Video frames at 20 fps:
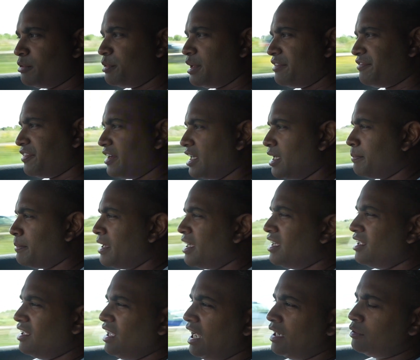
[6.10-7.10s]
refurb,
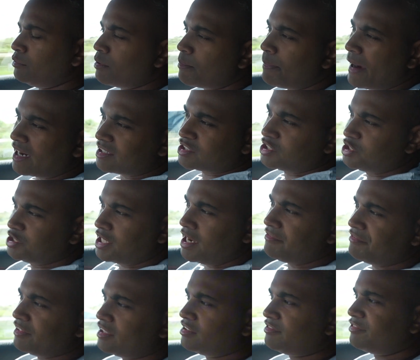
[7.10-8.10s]
and we're back to
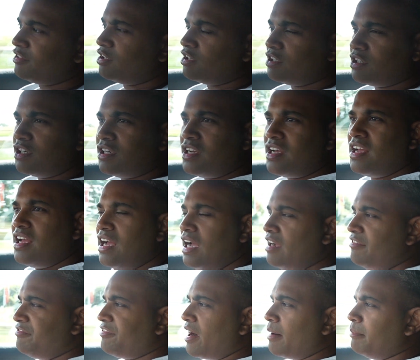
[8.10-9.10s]
Sheffield for
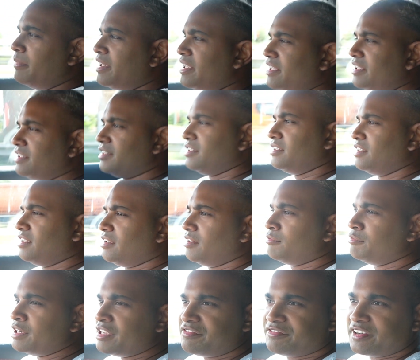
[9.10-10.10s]
a family
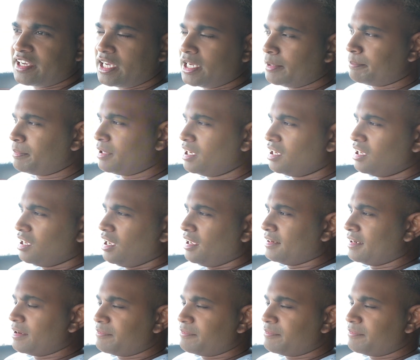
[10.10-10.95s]
refurb.